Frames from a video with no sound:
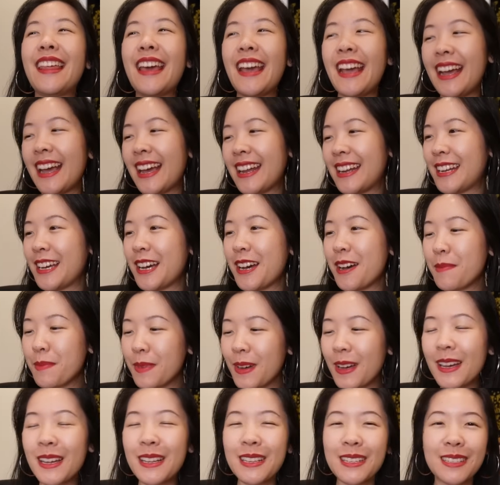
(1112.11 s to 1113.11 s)
they end up
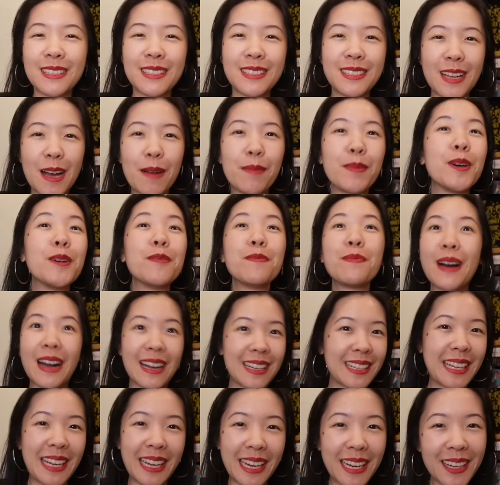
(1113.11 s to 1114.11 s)
double
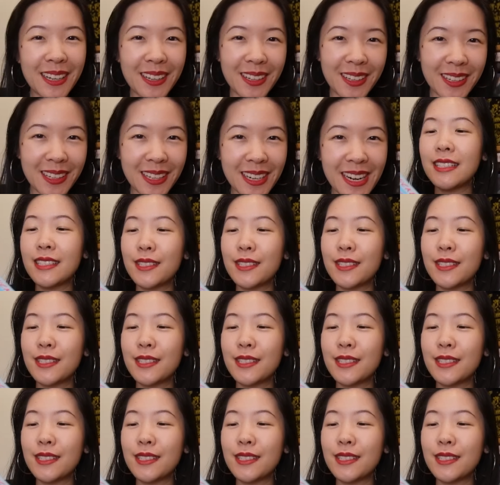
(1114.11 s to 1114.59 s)
pucking her.